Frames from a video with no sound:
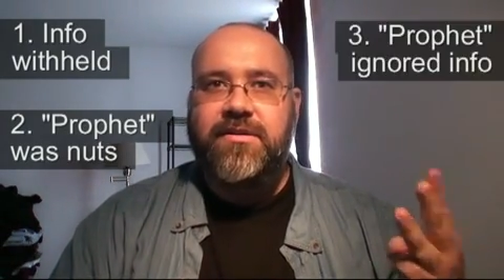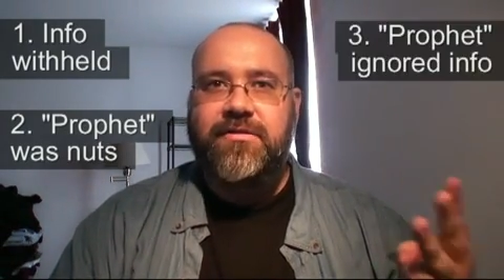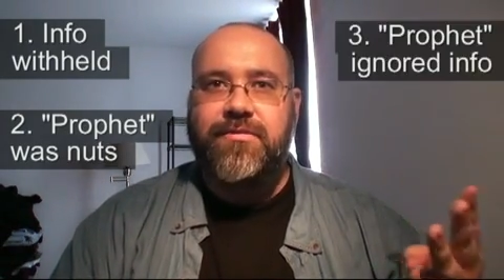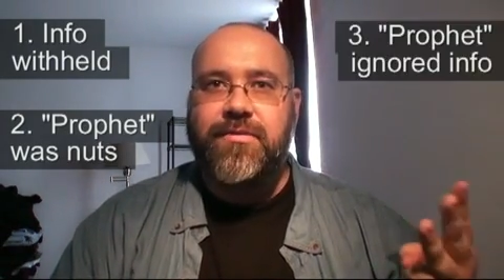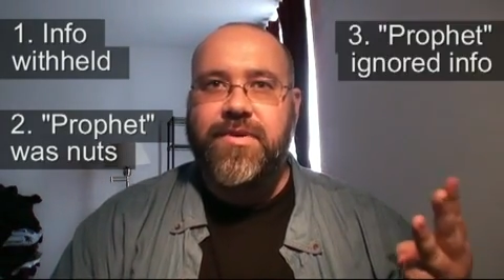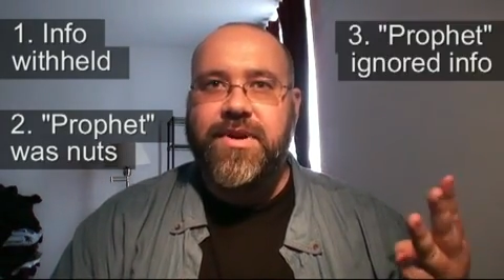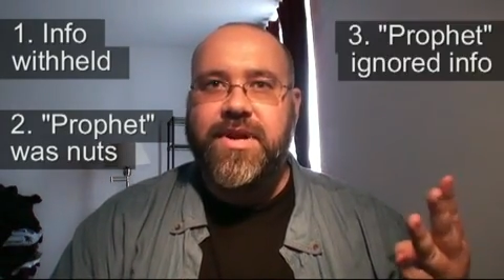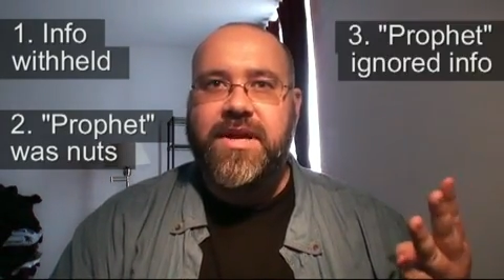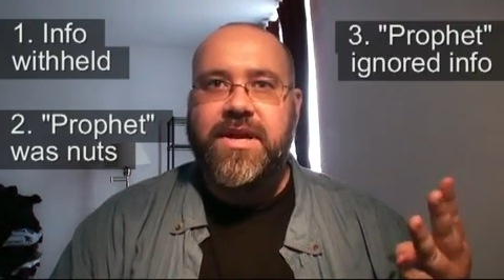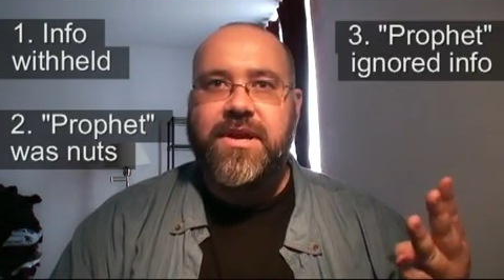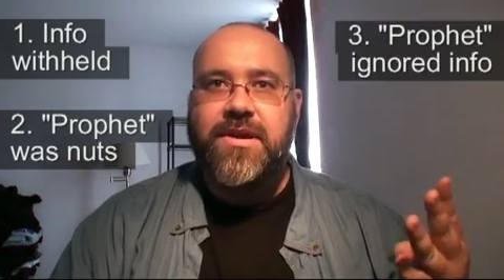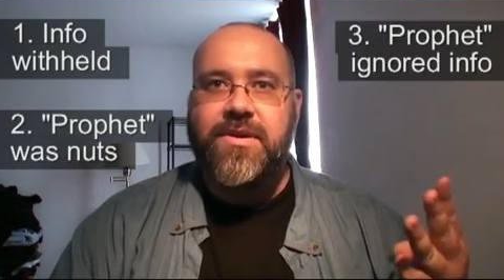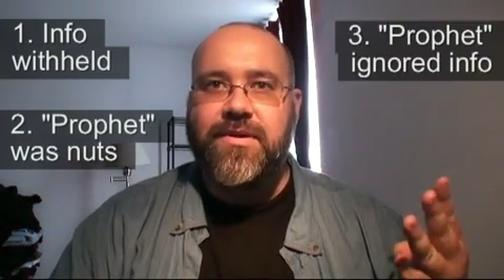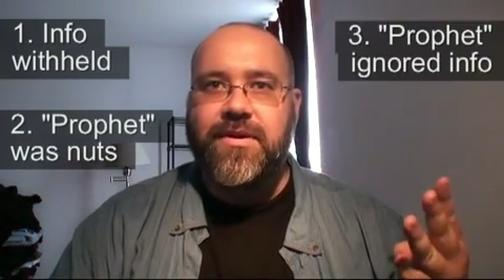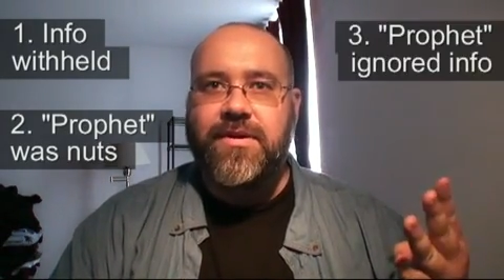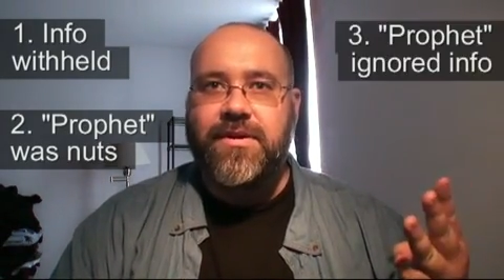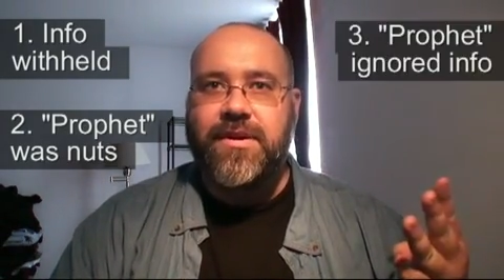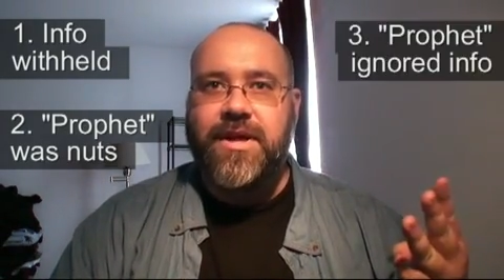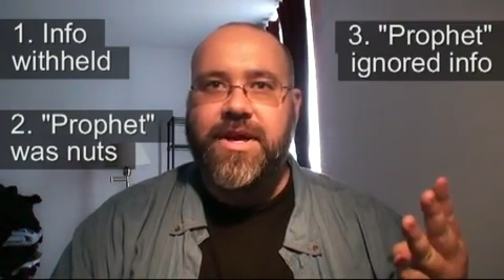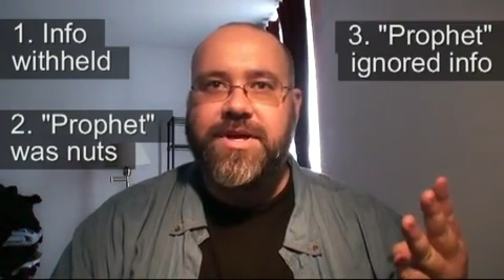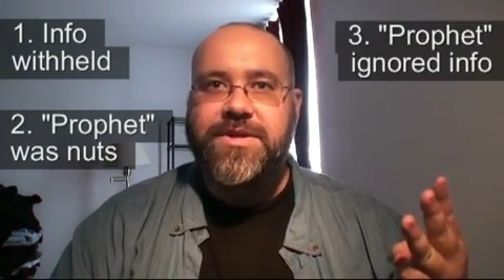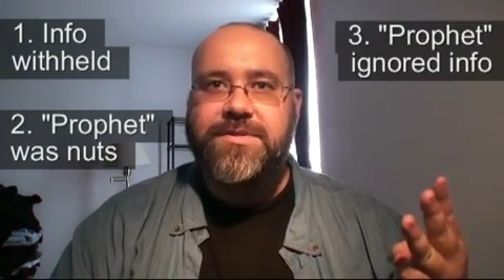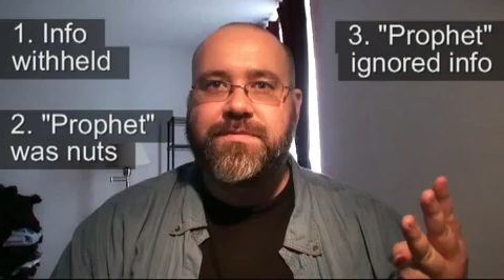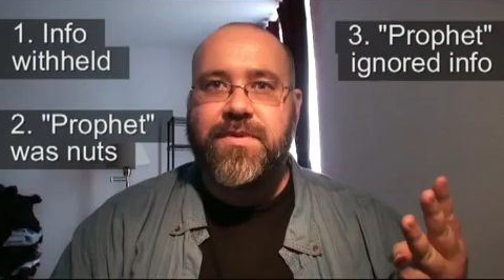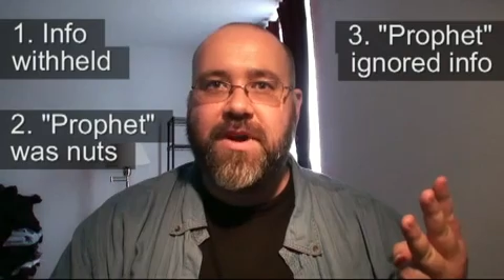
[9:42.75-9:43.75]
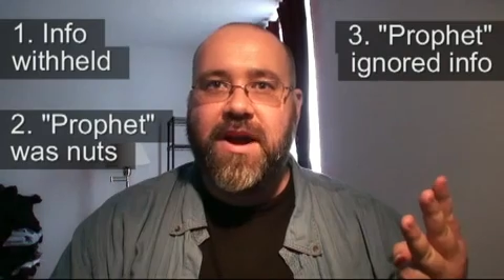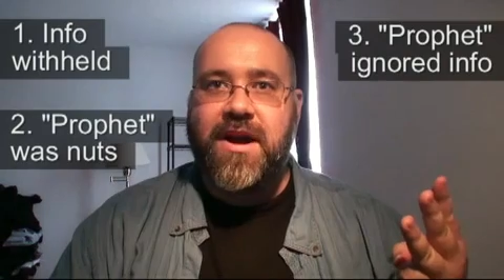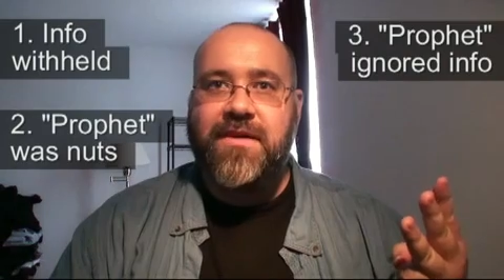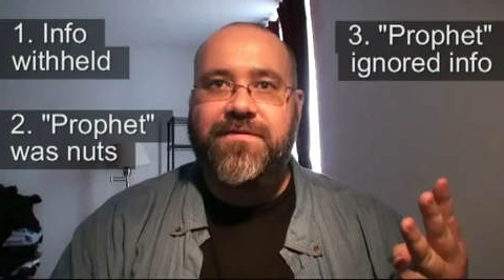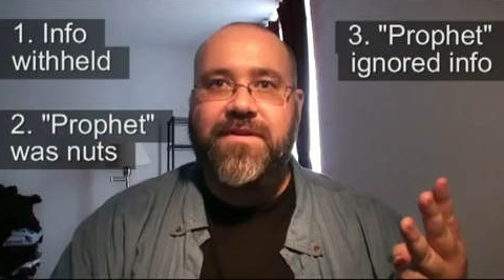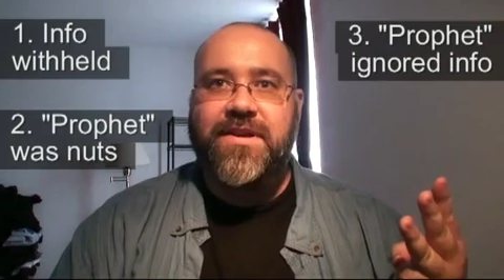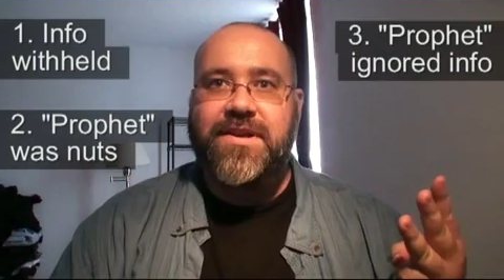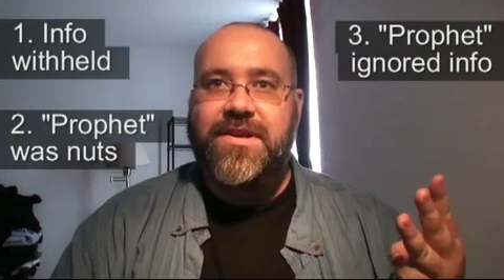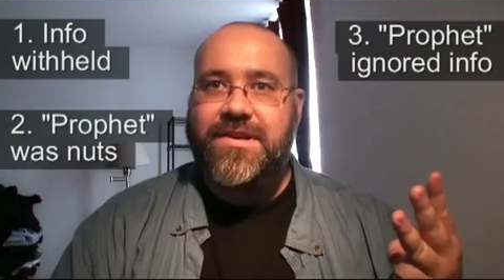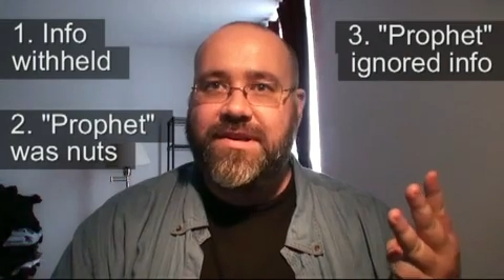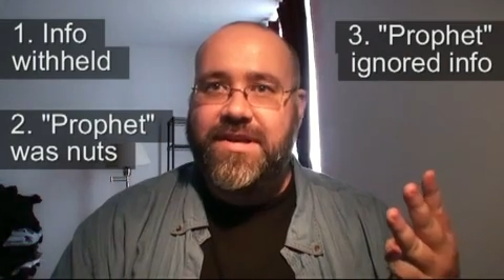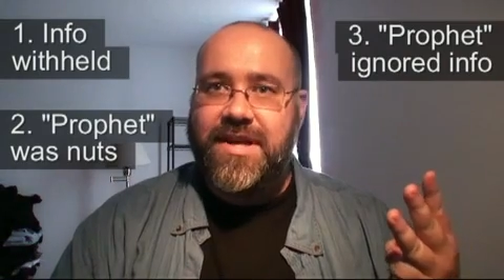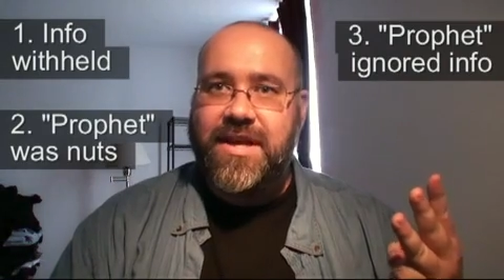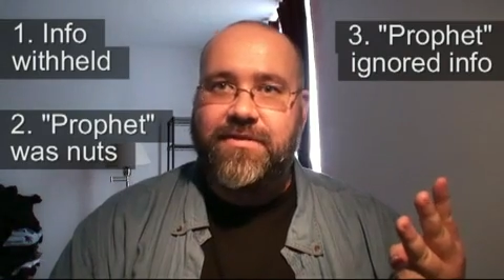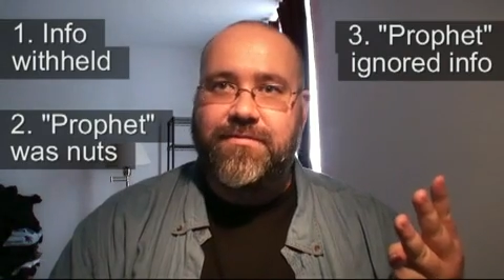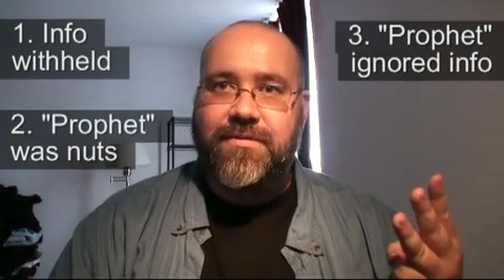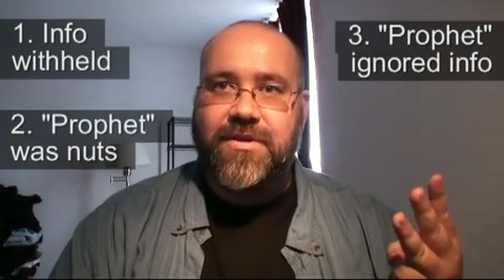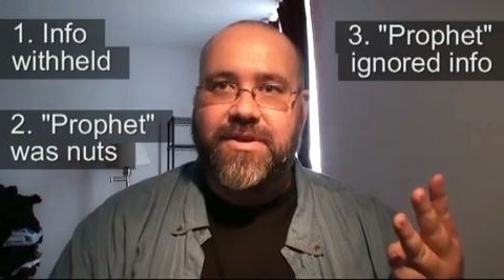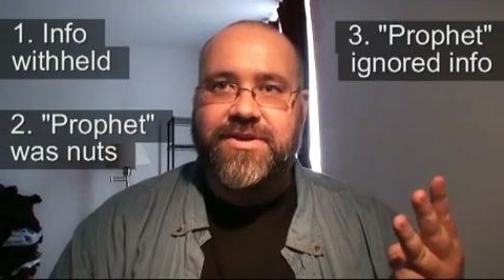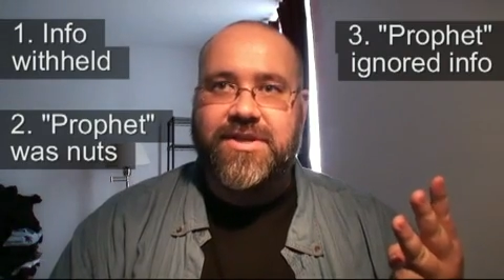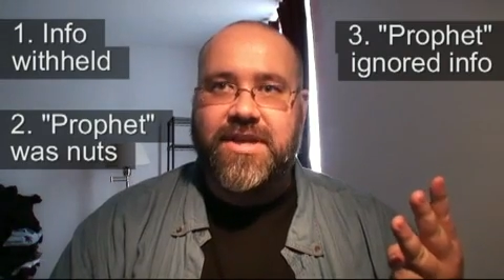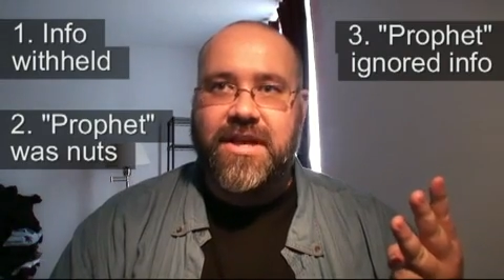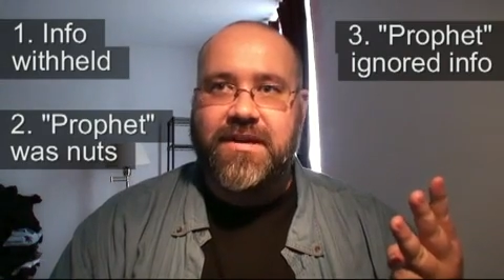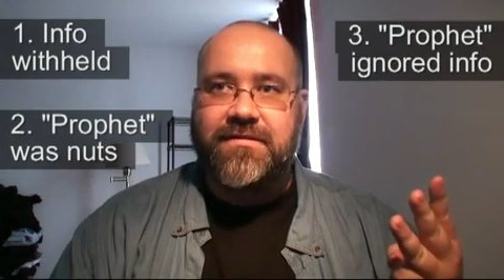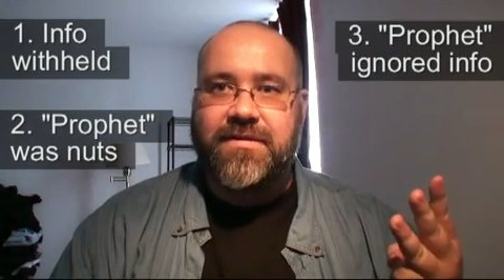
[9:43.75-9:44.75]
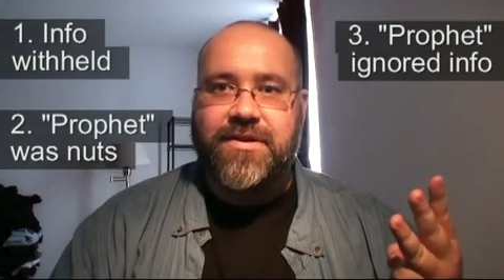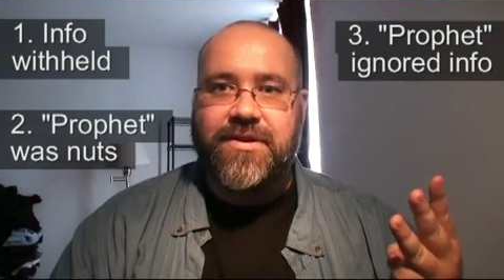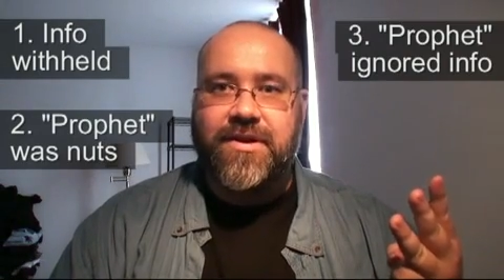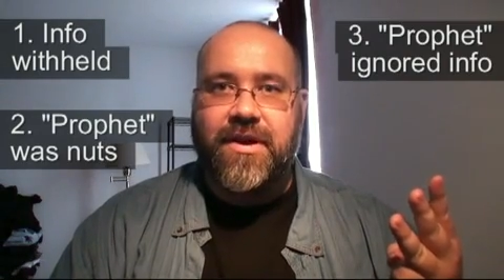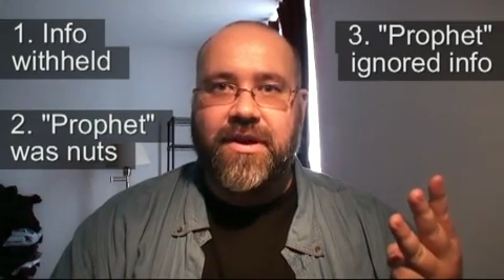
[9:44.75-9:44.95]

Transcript: 3. Your alleged prophet did receive